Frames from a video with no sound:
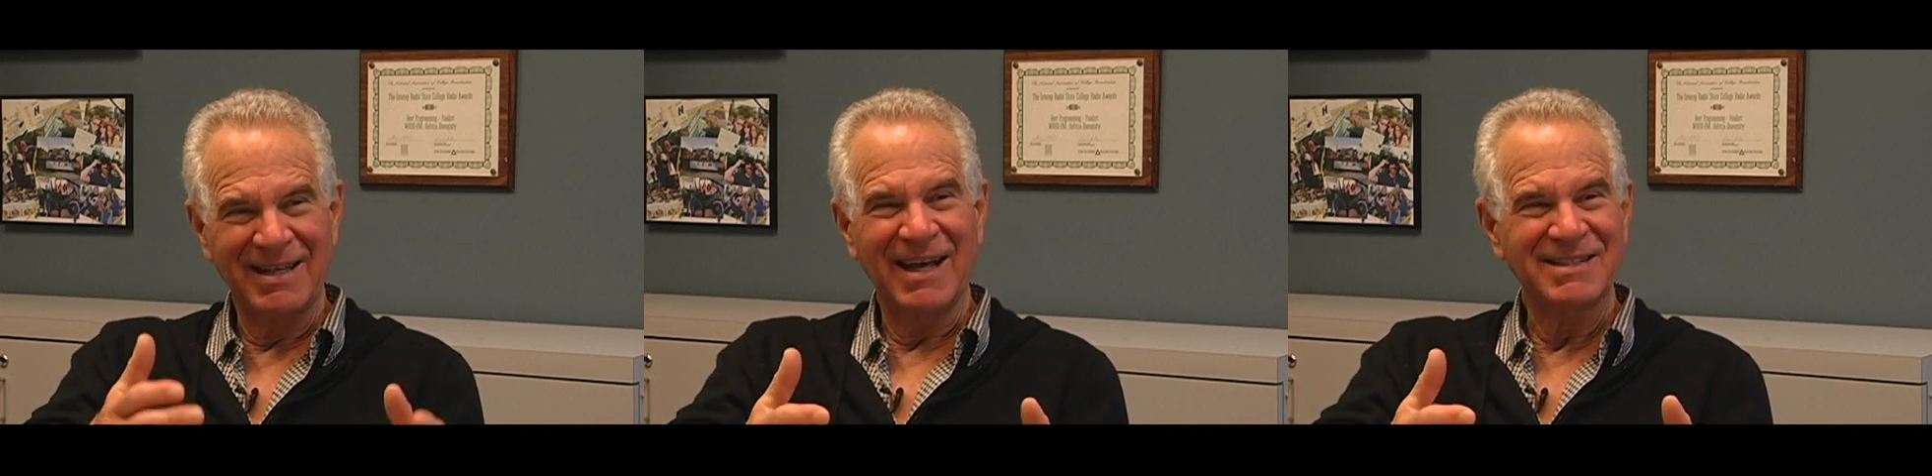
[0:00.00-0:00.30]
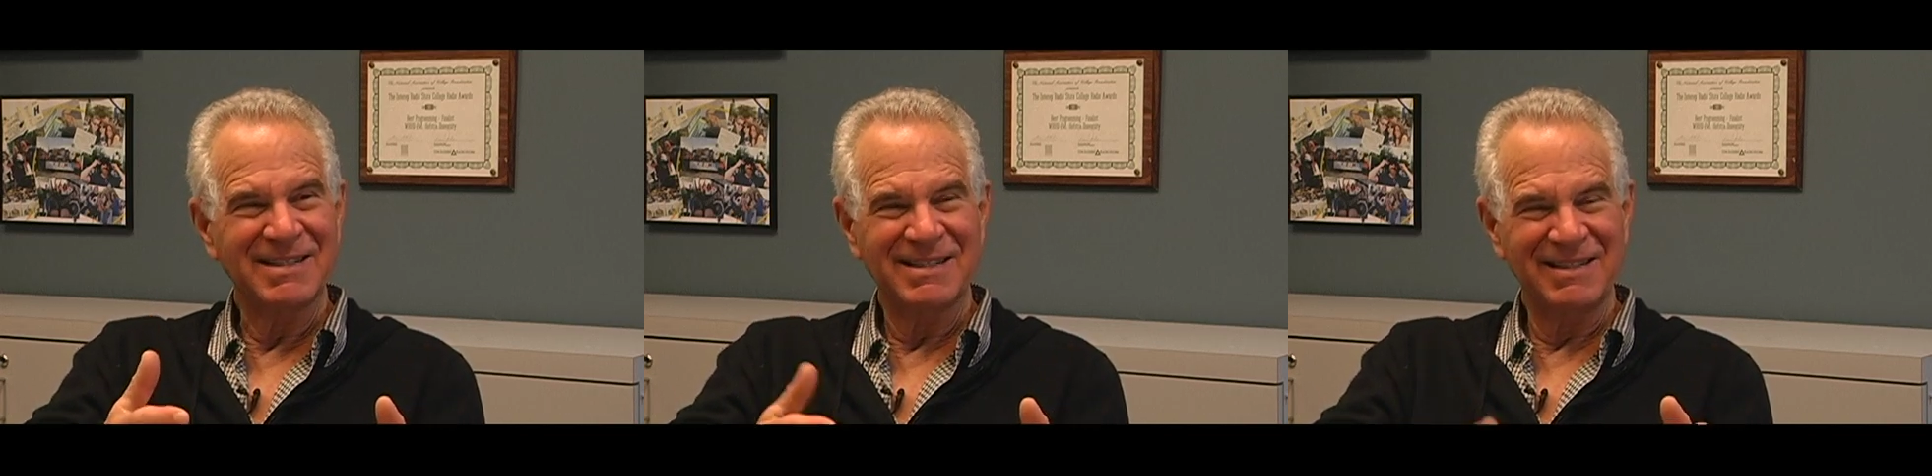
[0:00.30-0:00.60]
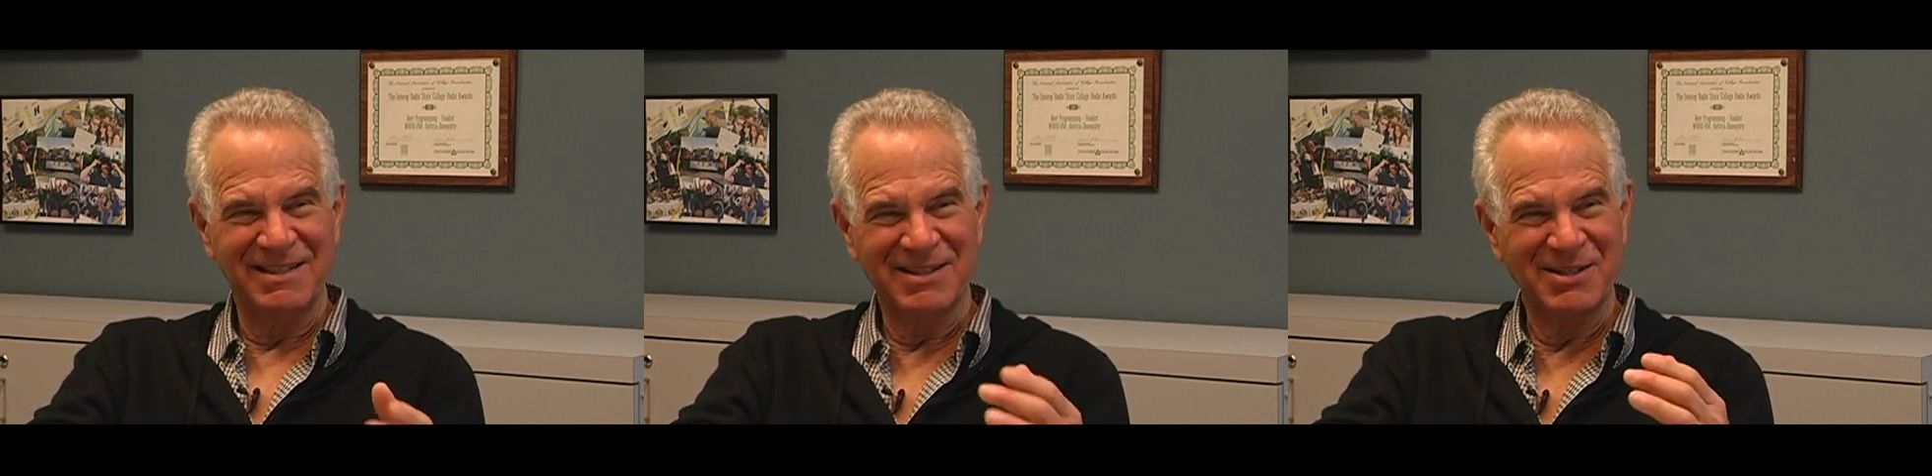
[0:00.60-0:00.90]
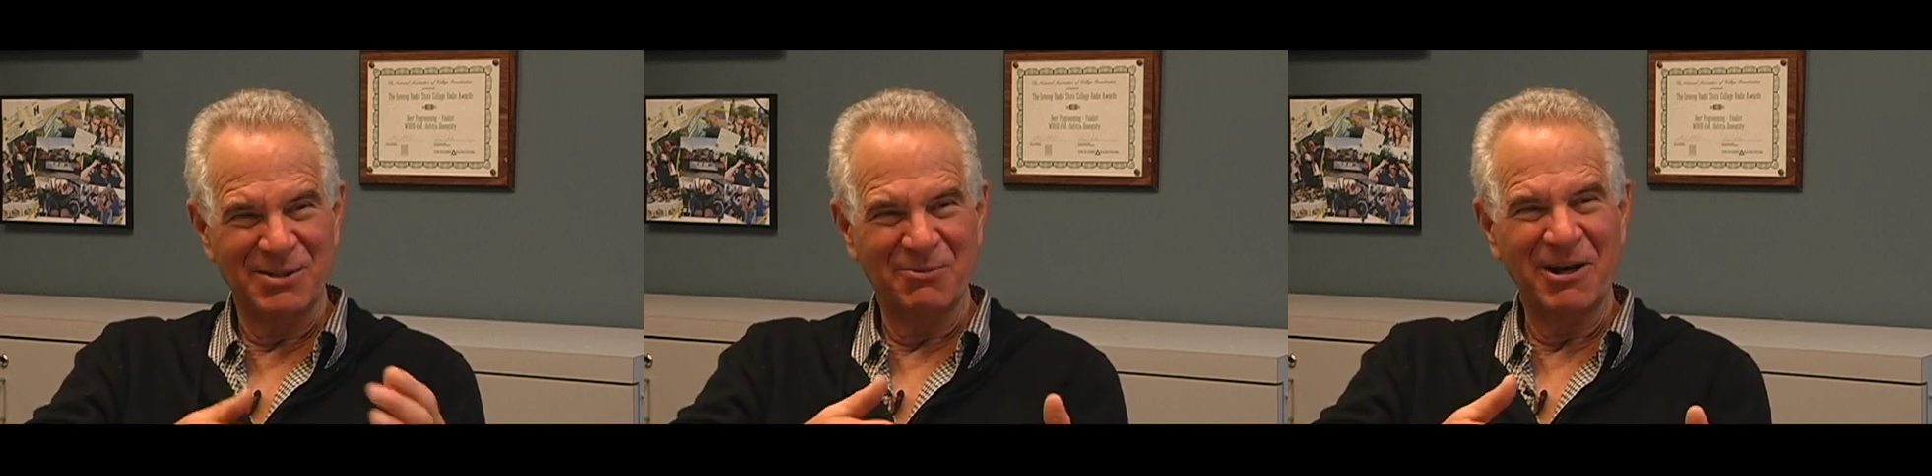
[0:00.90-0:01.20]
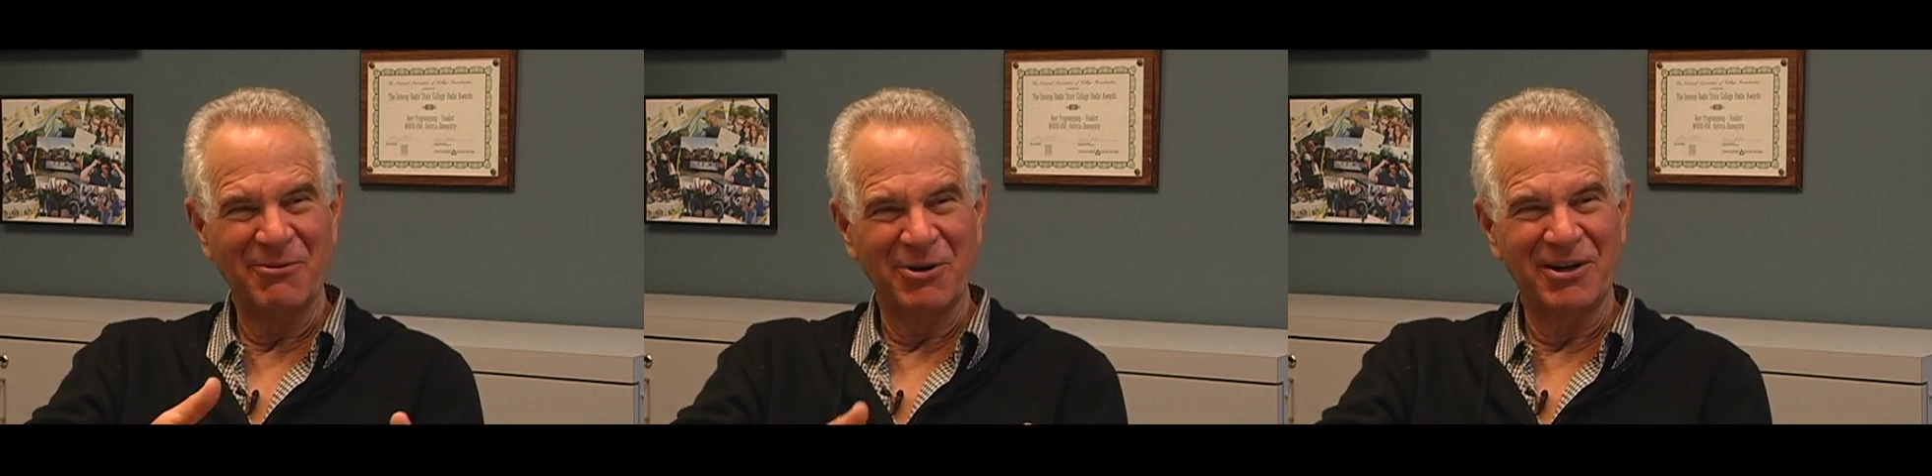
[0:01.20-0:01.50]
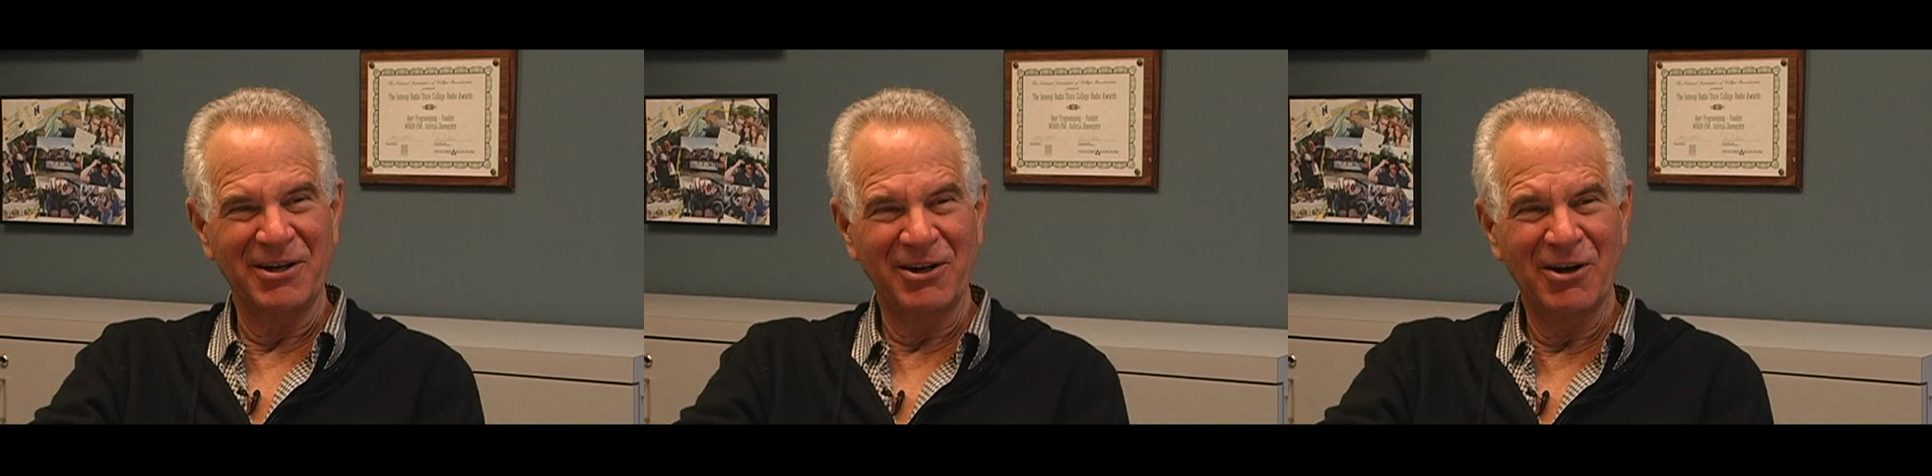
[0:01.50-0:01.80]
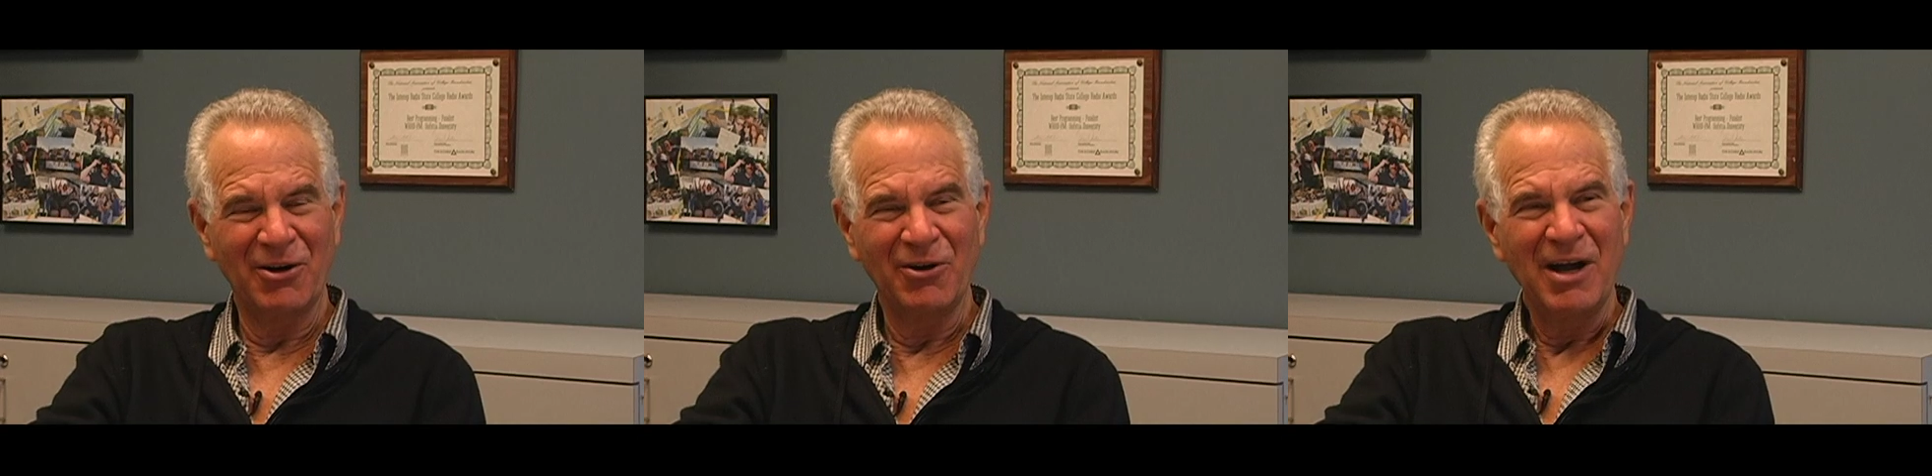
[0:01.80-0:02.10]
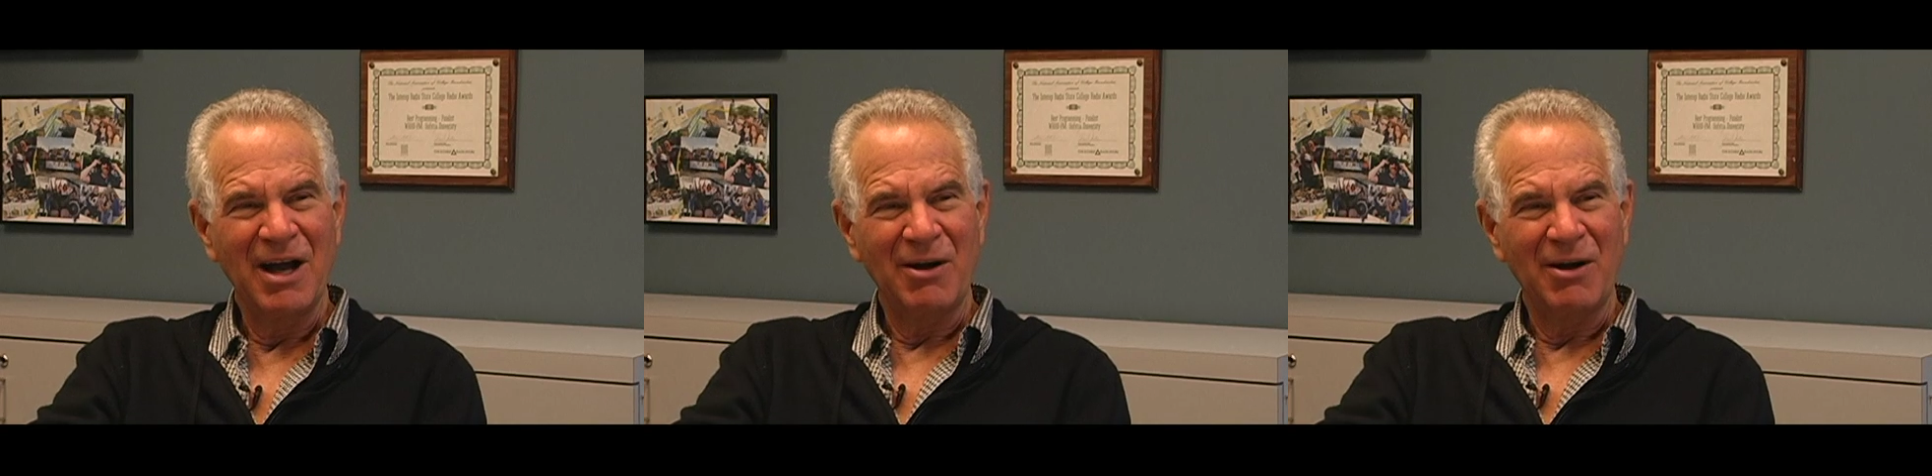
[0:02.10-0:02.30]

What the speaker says: yes, this is the way we're going to go.